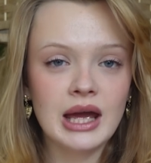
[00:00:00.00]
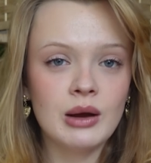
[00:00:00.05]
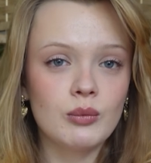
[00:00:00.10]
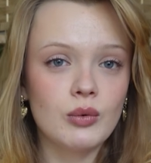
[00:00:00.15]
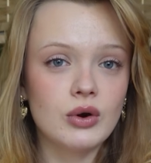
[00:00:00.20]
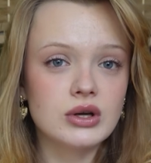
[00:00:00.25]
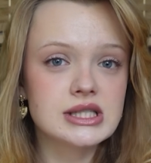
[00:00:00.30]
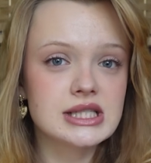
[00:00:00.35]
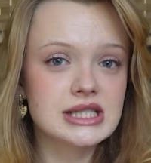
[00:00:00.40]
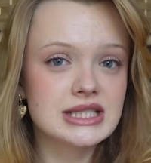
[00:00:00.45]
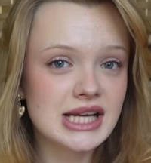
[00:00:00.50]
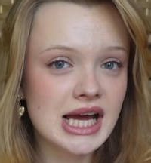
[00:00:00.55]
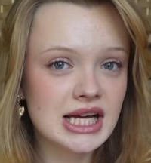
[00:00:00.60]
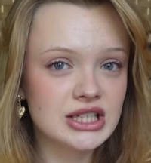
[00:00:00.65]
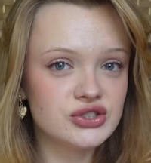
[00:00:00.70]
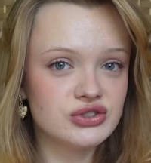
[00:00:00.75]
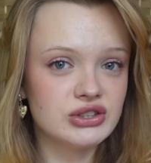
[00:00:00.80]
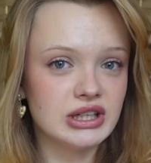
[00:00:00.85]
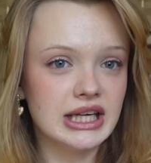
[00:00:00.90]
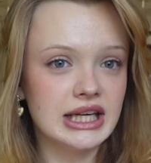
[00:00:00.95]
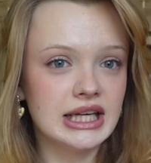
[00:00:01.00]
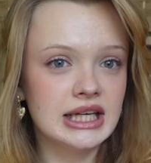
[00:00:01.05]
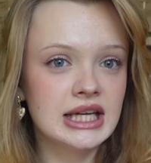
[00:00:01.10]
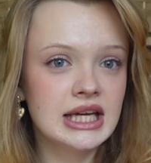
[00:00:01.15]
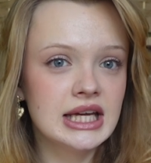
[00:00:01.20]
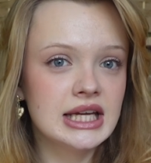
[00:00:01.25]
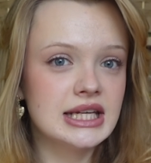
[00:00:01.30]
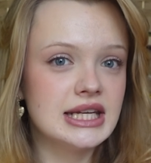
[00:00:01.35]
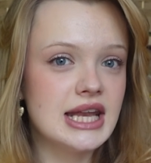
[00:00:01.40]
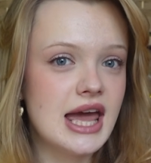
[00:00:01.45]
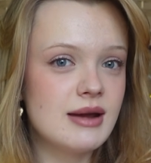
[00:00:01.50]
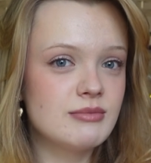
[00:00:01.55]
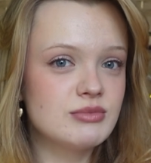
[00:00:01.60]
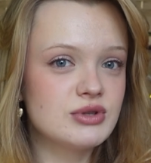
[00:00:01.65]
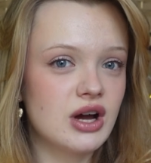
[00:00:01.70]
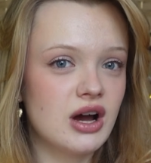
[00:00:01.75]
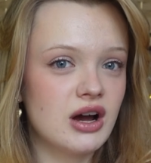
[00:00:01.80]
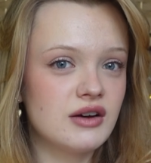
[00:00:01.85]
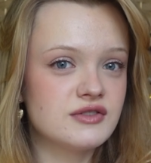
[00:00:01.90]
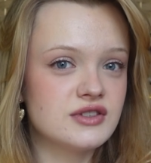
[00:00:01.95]
It was naturally named
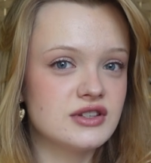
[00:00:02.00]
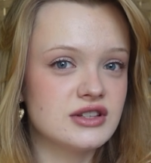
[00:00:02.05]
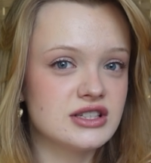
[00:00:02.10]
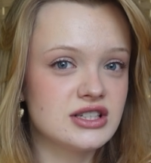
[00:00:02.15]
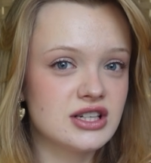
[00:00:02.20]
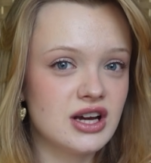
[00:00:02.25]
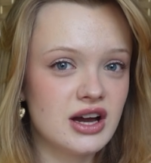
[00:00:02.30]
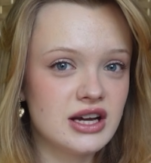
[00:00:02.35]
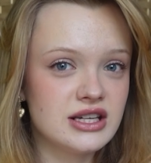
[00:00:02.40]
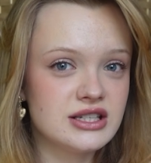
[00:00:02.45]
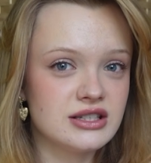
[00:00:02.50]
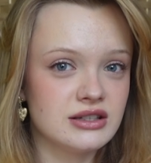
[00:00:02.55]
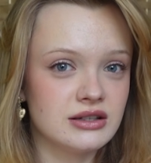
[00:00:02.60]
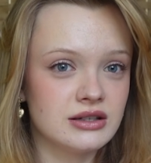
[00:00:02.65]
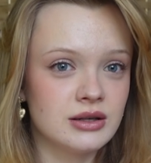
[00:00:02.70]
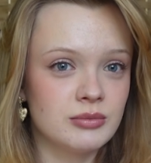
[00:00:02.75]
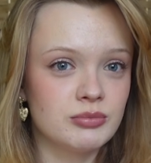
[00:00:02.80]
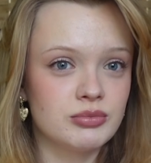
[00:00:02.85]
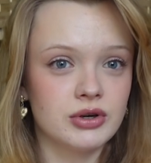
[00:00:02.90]
after the titan